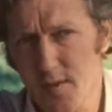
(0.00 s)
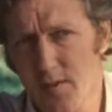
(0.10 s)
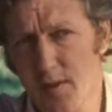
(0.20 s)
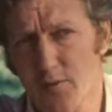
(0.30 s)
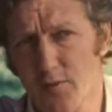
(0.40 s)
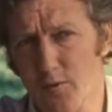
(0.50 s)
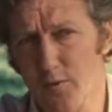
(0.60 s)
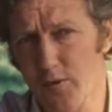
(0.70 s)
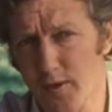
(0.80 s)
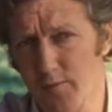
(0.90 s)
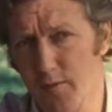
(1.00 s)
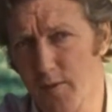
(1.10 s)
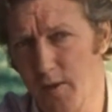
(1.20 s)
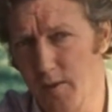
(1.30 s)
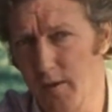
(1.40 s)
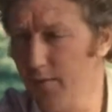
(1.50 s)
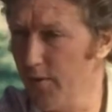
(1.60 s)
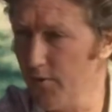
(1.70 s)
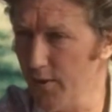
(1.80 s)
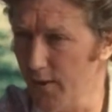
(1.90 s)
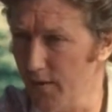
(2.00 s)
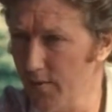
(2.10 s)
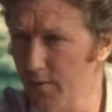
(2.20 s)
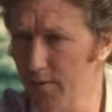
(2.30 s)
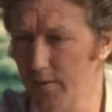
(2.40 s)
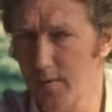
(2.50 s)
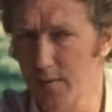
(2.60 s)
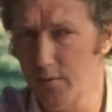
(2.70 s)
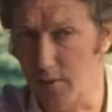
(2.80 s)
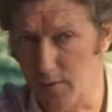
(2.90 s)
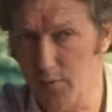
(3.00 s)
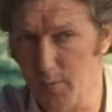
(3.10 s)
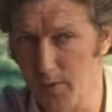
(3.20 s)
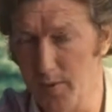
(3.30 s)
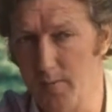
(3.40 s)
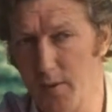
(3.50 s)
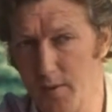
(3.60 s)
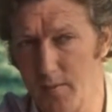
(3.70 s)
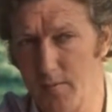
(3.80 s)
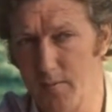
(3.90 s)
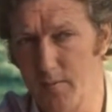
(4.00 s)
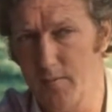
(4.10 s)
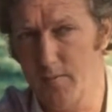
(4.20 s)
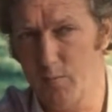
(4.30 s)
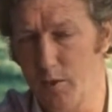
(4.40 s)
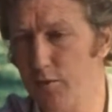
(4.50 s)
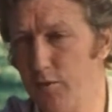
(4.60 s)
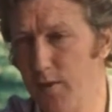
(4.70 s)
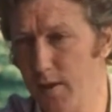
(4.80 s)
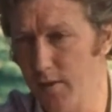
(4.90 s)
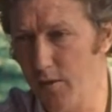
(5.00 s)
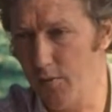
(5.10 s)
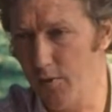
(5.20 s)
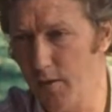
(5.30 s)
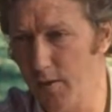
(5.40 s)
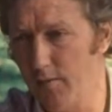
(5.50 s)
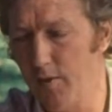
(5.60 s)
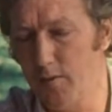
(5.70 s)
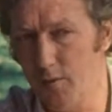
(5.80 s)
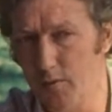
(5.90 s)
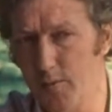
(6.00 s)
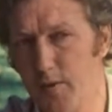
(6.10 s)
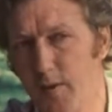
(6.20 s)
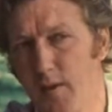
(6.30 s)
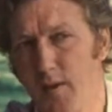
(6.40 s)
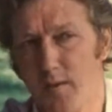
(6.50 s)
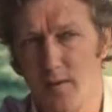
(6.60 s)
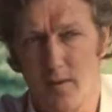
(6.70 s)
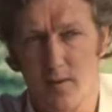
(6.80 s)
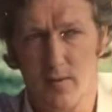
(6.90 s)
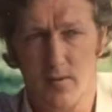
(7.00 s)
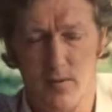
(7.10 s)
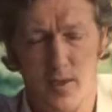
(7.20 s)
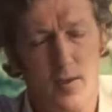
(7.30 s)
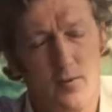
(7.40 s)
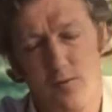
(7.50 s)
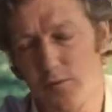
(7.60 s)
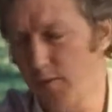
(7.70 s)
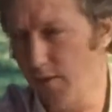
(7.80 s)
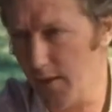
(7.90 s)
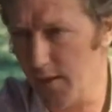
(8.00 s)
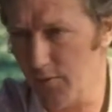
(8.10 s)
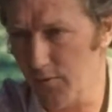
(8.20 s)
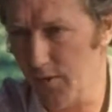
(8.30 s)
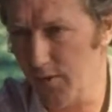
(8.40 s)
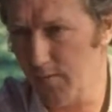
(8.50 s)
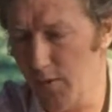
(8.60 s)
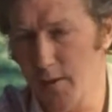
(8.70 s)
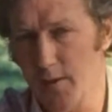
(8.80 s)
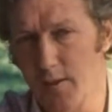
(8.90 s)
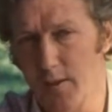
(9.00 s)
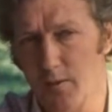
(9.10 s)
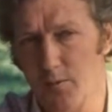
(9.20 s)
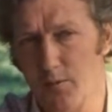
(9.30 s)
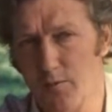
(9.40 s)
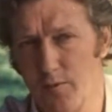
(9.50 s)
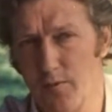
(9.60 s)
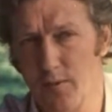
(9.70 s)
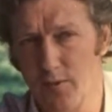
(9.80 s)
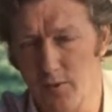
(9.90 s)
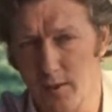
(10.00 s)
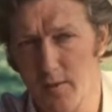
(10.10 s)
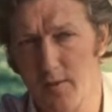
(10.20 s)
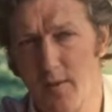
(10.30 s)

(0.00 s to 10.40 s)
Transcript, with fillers: Yes, of course, they flew only over the south generally speaking, uh, rescue helicopters went over the north, but uh, thousands and thousands of American helicopters flew in the south,